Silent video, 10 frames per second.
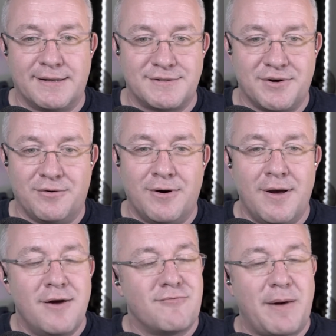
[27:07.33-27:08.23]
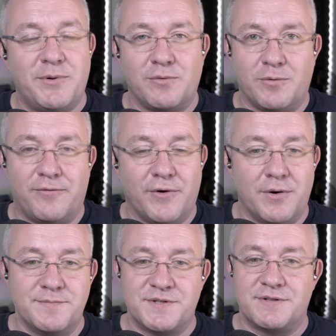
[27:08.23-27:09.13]
So reputable
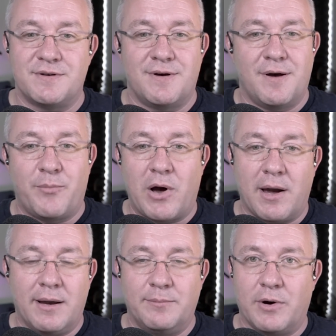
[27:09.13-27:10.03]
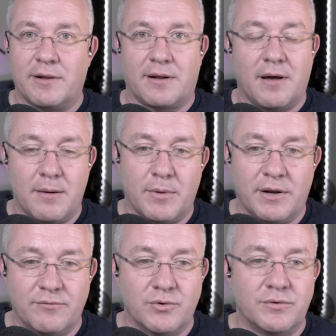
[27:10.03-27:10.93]
firms abide by the client
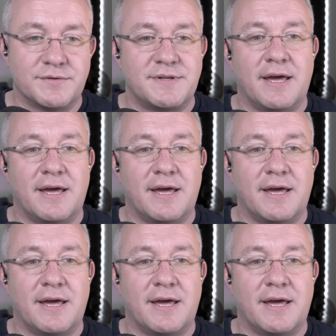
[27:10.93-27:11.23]
money rules.